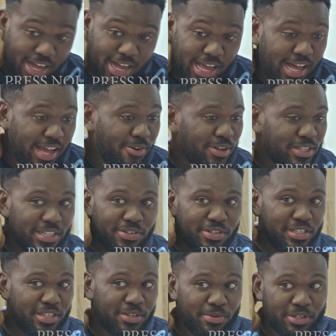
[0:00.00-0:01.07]
I wanted to
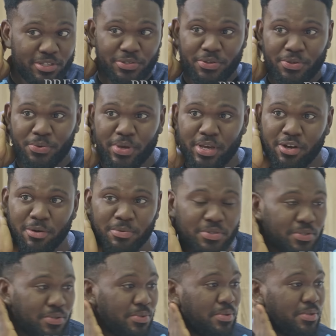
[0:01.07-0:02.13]
see what you were up
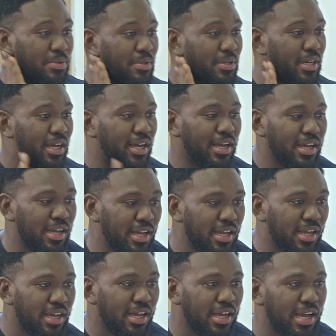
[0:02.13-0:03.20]
to.
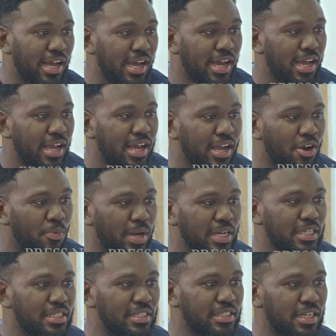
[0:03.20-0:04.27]
I hope I
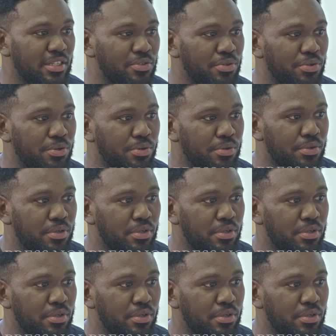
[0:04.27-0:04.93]
didn't startle you.